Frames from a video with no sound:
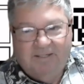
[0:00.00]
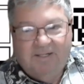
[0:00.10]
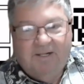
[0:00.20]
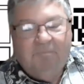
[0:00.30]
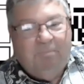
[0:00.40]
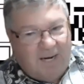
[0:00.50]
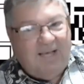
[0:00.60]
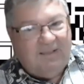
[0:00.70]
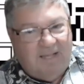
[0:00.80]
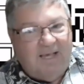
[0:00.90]
But I
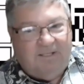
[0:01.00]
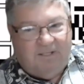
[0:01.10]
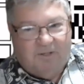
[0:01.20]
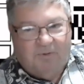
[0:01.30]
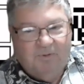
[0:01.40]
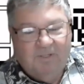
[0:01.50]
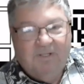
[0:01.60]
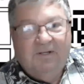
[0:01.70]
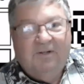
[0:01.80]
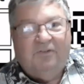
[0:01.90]
like you.
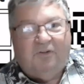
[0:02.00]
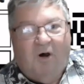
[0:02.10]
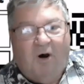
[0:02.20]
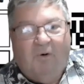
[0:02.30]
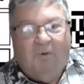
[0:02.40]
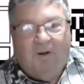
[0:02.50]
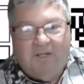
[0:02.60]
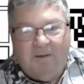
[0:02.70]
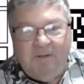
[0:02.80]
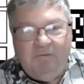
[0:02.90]
So let
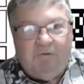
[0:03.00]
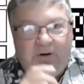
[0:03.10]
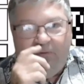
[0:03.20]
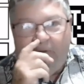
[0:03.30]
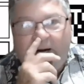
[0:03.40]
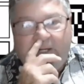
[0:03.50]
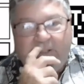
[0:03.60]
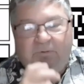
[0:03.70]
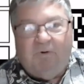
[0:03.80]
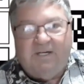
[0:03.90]
me rewrite
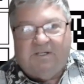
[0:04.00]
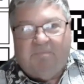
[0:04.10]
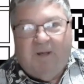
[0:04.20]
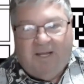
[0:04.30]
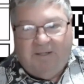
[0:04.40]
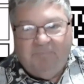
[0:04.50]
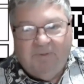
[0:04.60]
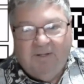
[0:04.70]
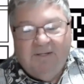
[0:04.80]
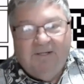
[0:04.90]
your resume.
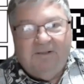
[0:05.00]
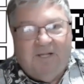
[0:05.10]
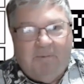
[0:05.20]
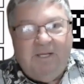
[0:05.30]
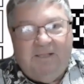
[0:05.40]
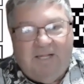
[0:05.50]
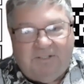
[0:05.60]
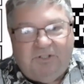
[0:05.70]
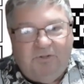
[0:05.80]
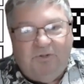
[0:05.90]
Let me let
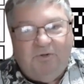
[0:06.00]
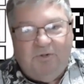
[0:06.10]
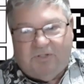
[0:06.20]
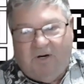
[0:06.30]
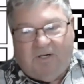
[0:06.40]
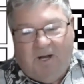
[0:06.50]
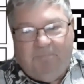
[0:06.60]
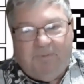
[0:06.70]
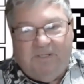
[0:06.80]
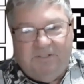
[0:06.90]
you use our
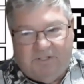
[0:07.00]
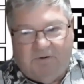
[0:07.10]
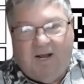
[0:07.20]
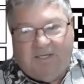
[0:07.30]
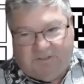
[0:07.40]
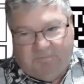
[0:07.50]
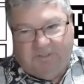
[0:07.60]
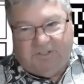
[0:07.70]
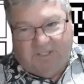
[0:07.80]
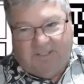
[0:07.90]
company's Xerox
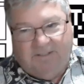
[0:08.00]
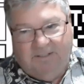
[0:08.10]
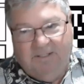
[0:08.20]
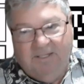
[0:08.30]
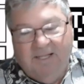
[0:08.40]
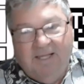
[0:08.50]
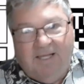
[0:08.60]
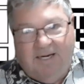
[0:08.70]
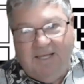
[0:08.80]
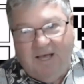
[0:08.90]
machine. And
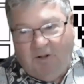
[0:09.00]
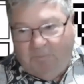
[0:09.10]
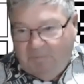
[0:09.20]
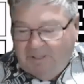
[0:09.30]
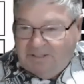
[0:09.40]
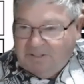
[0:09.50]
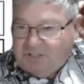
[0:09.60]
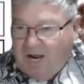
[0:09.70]
he helped me in a job